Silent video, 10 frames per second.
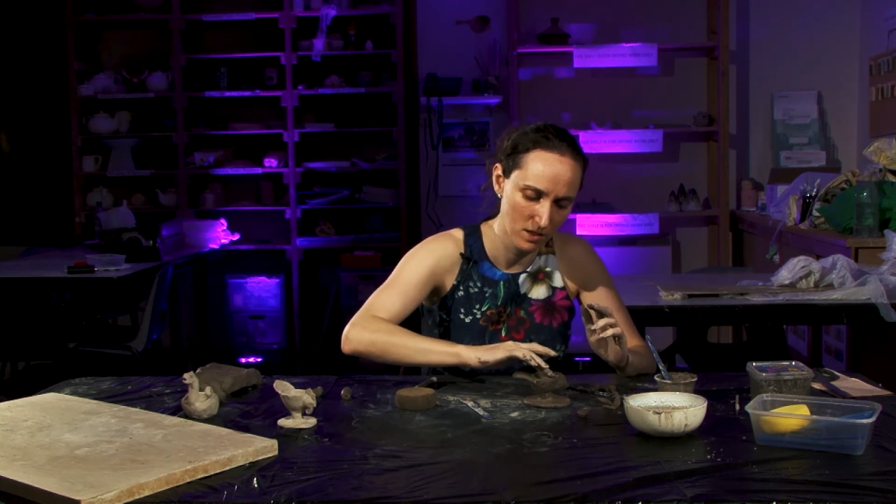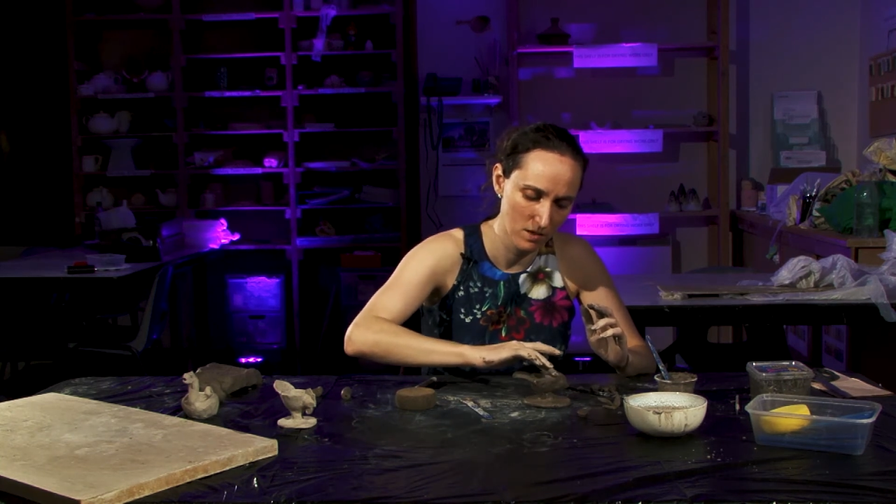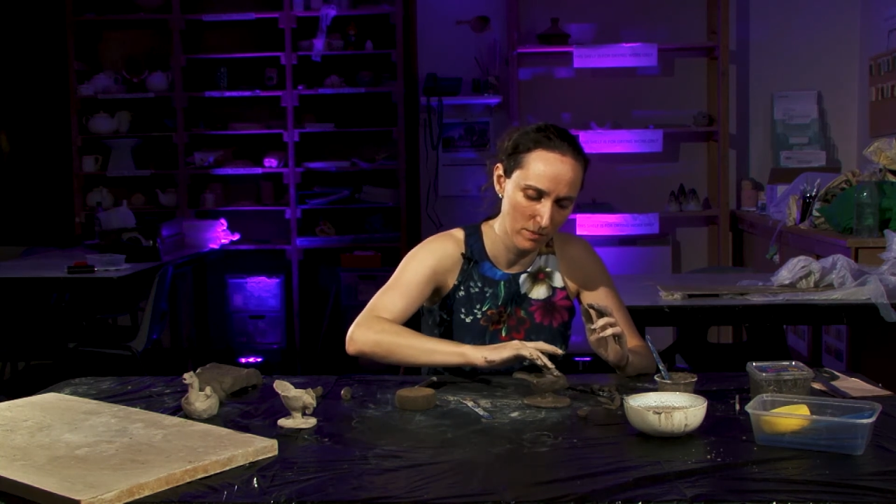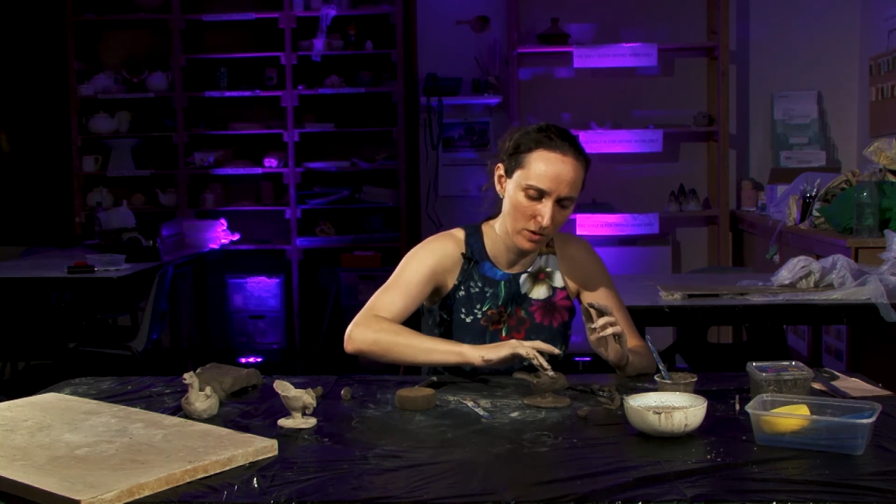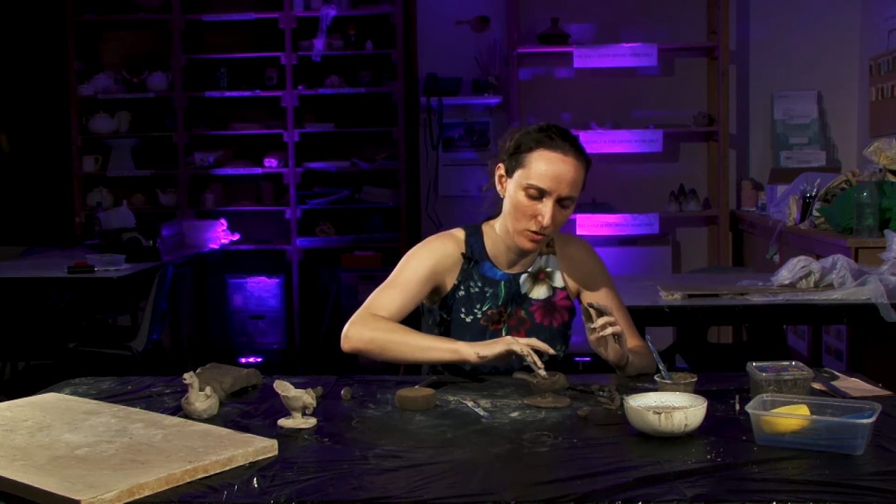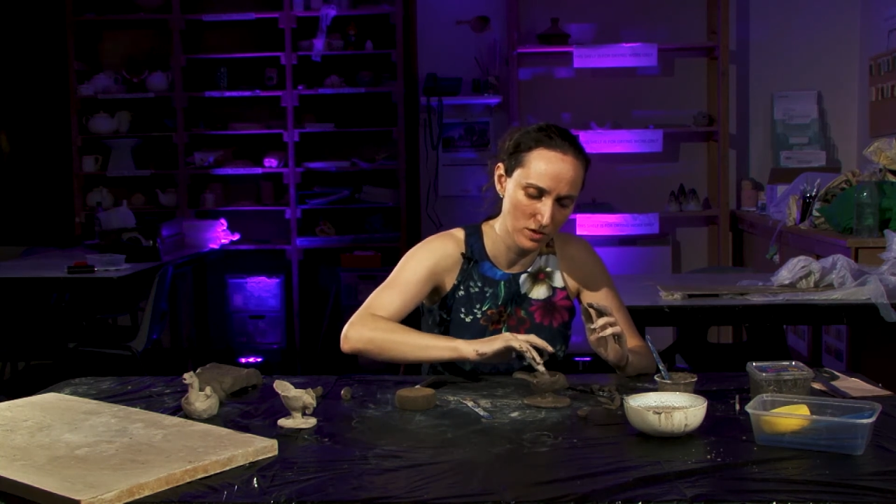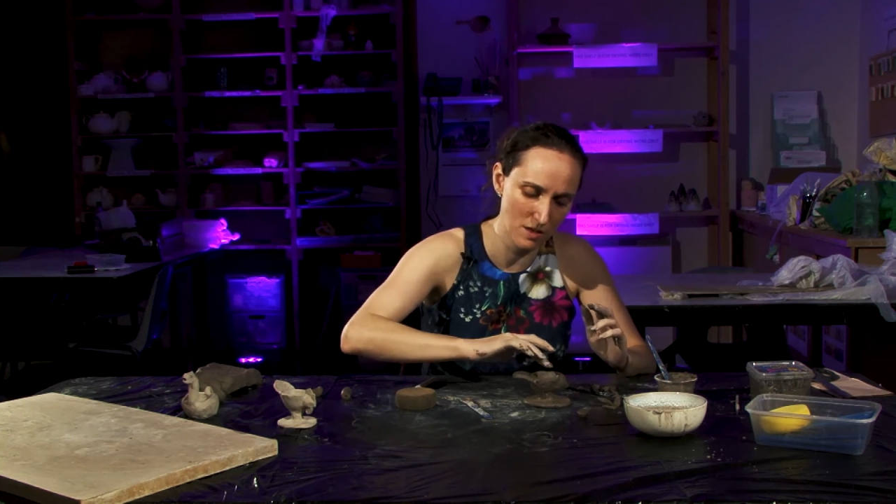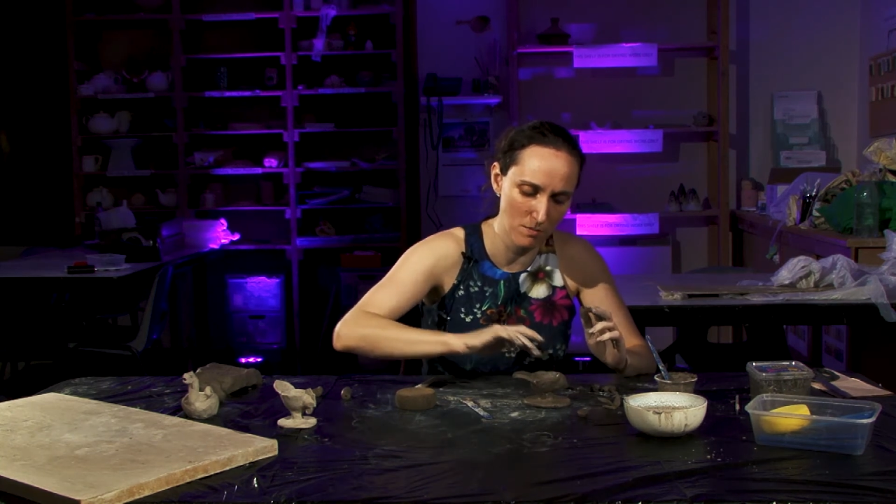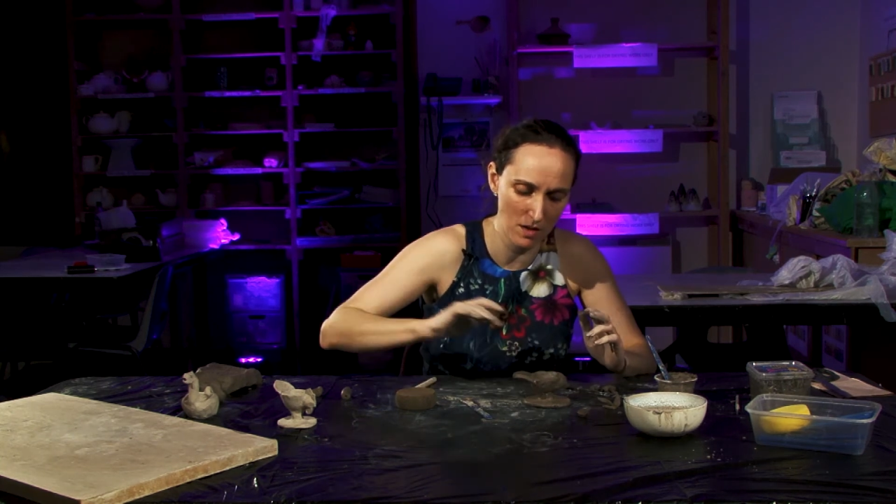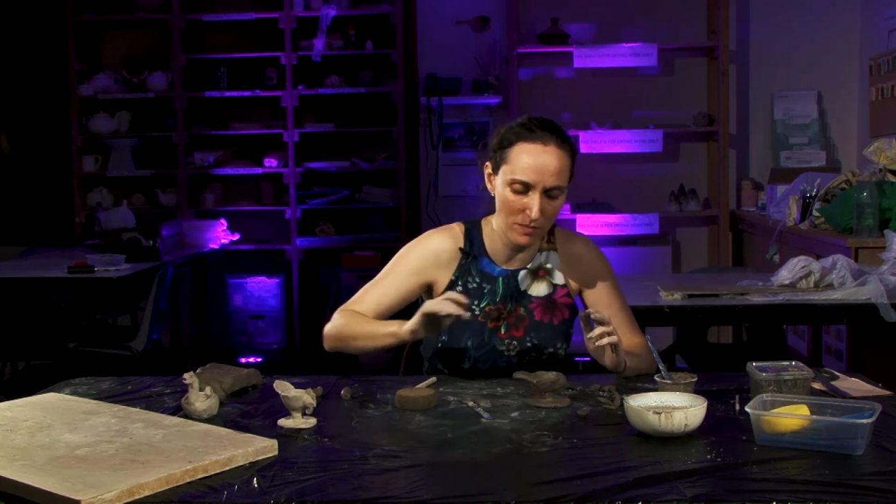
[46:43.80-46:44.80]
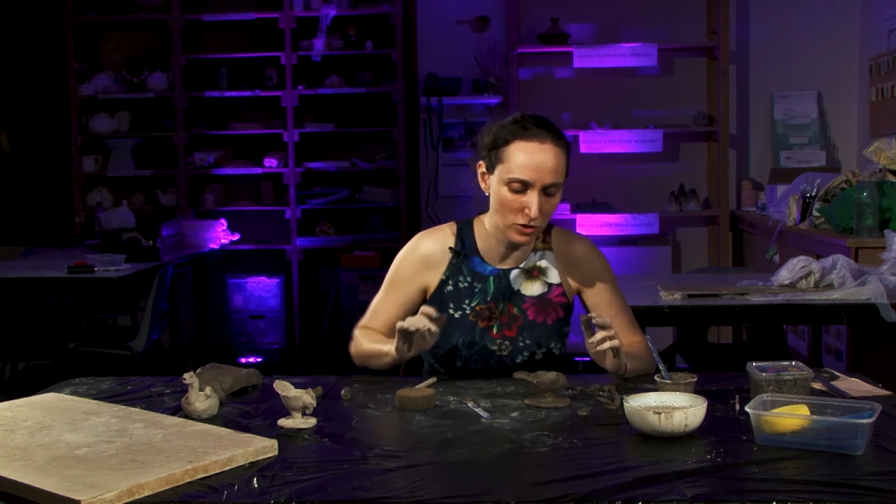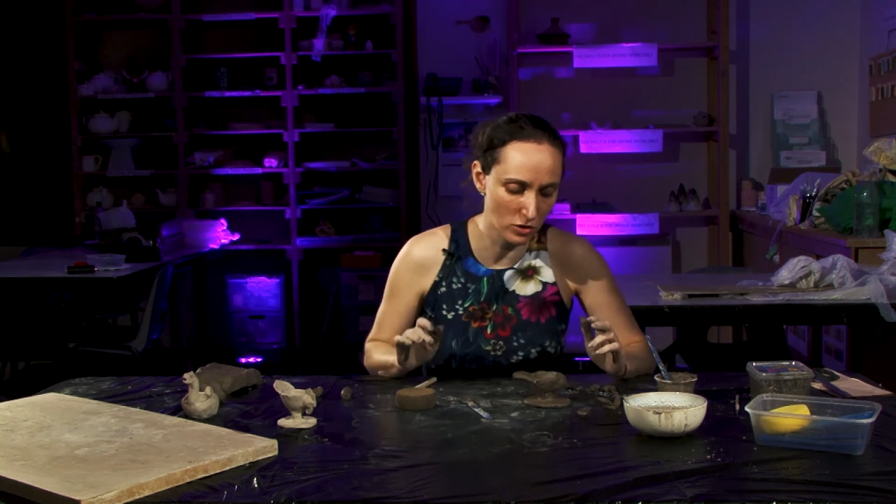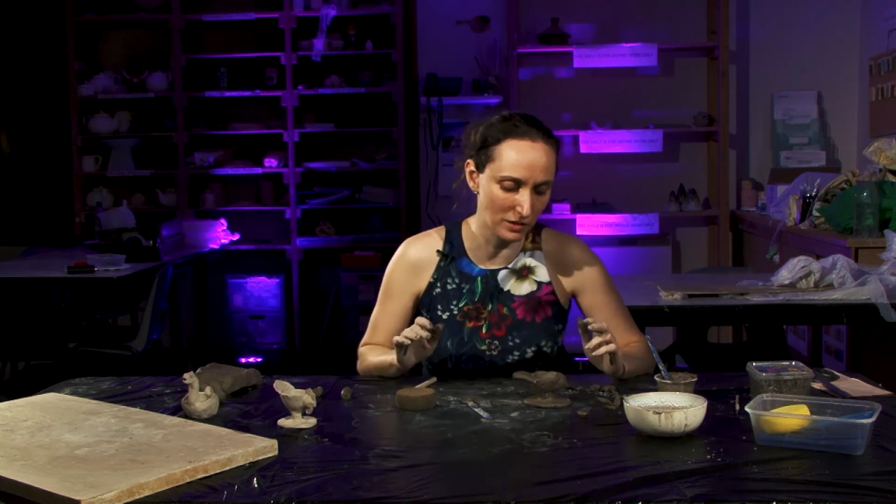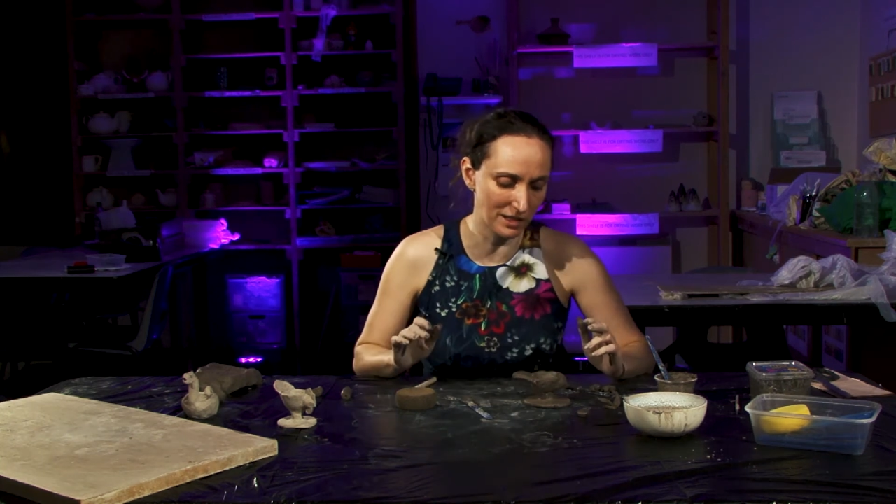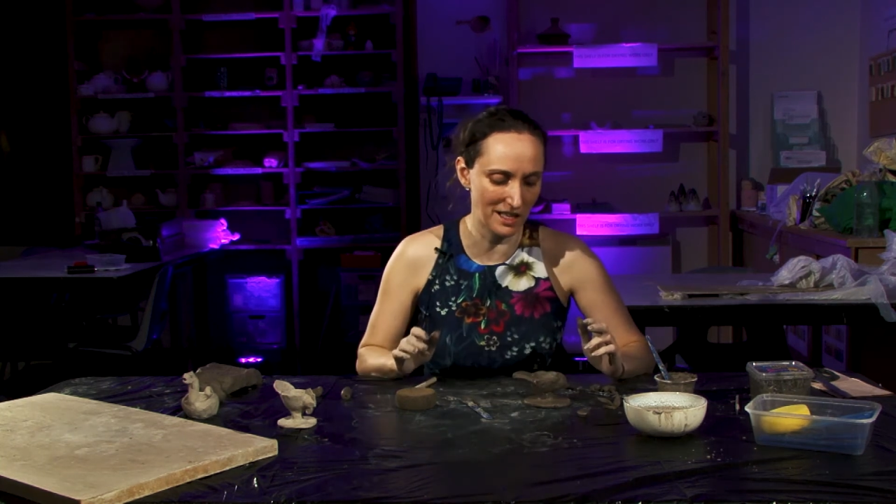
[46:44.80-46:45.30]
because it might be
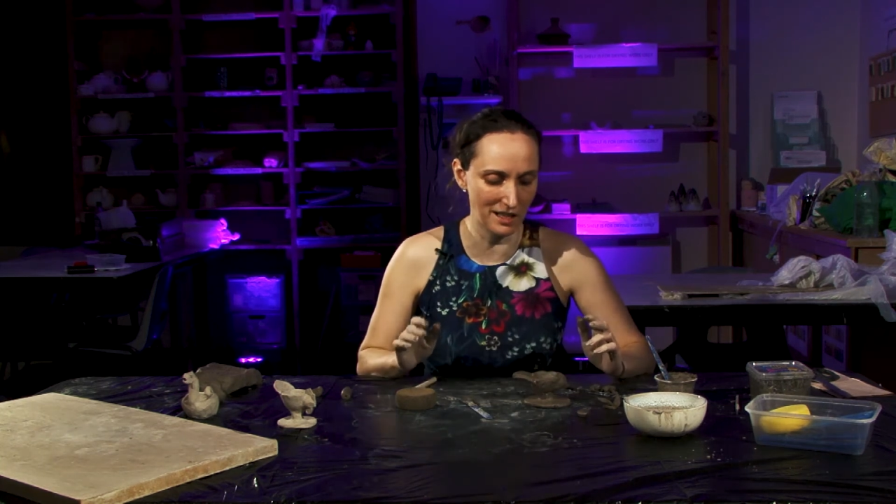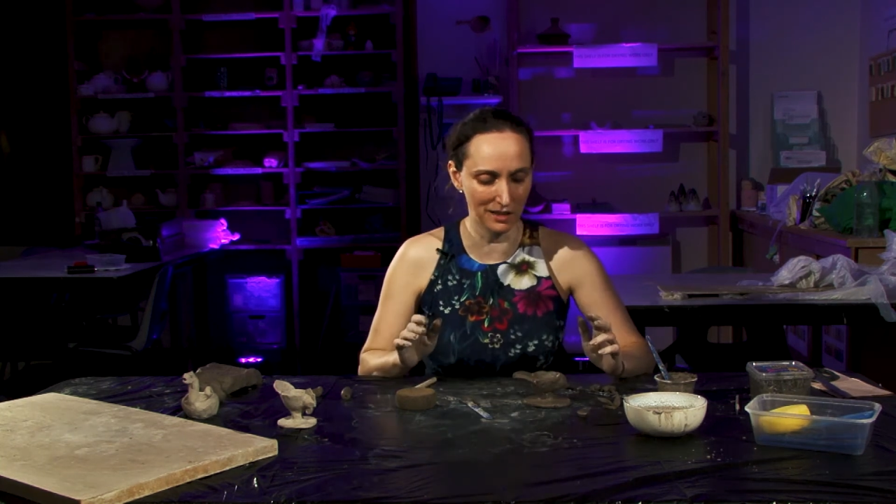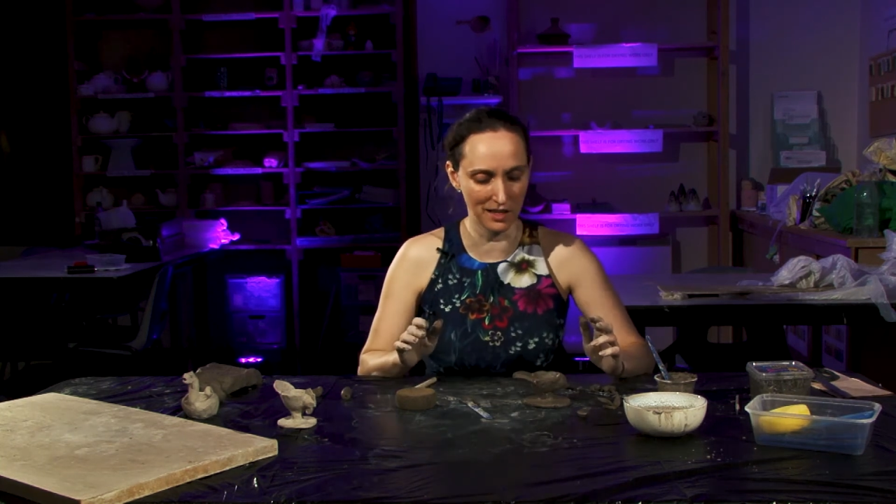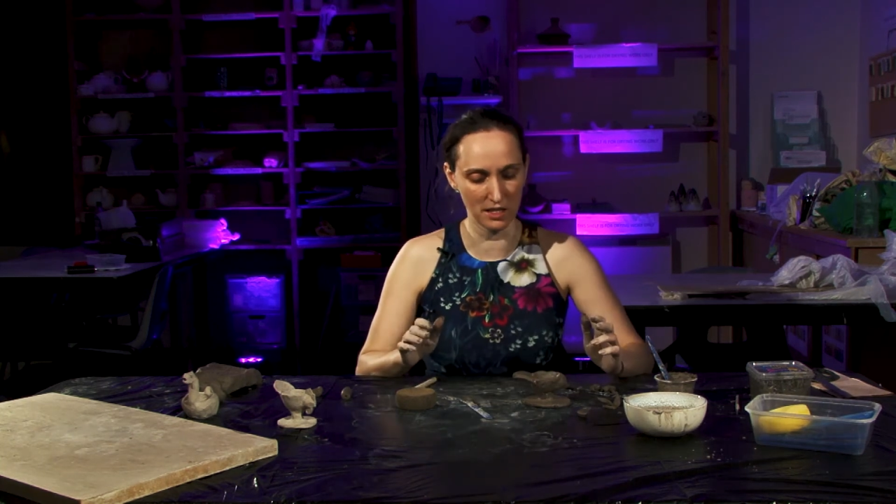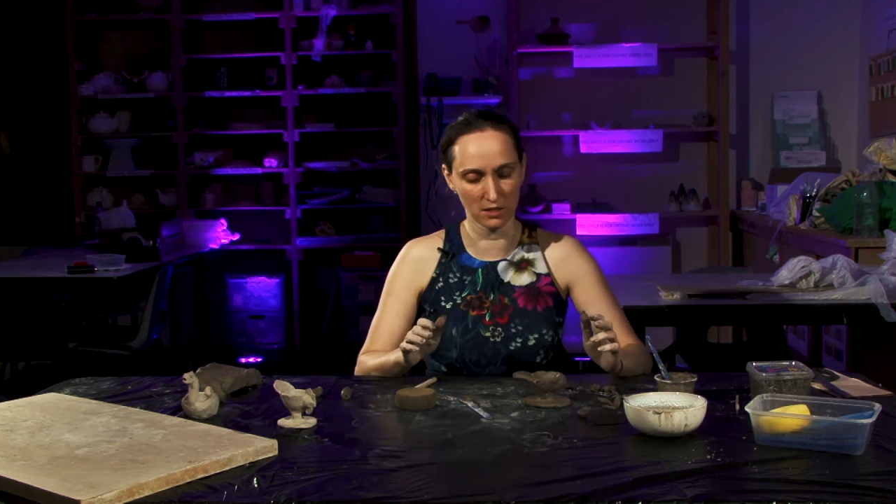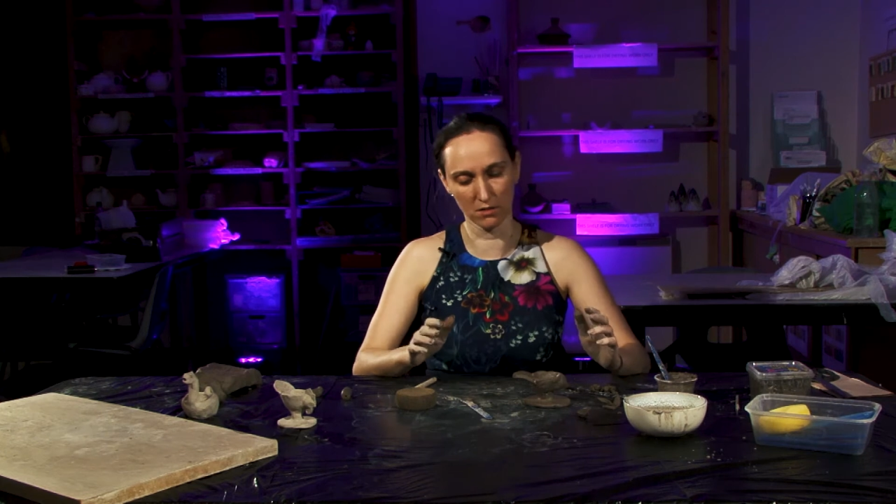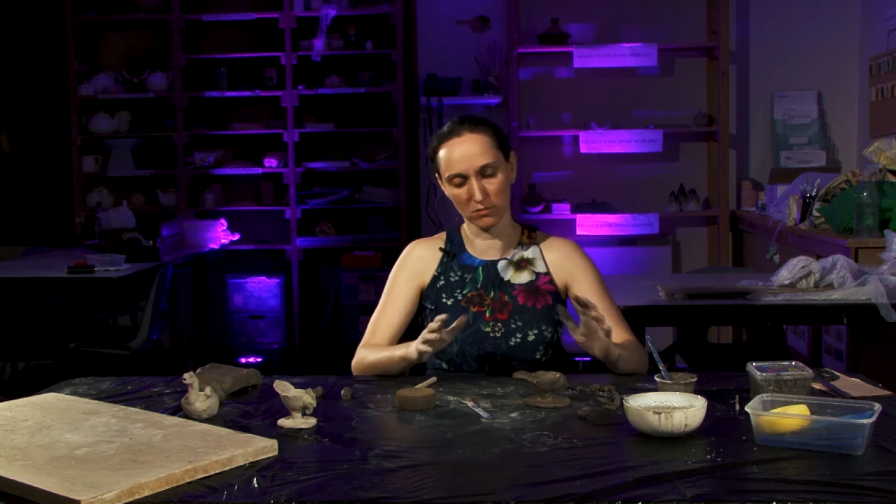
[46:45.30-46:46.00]
too late later.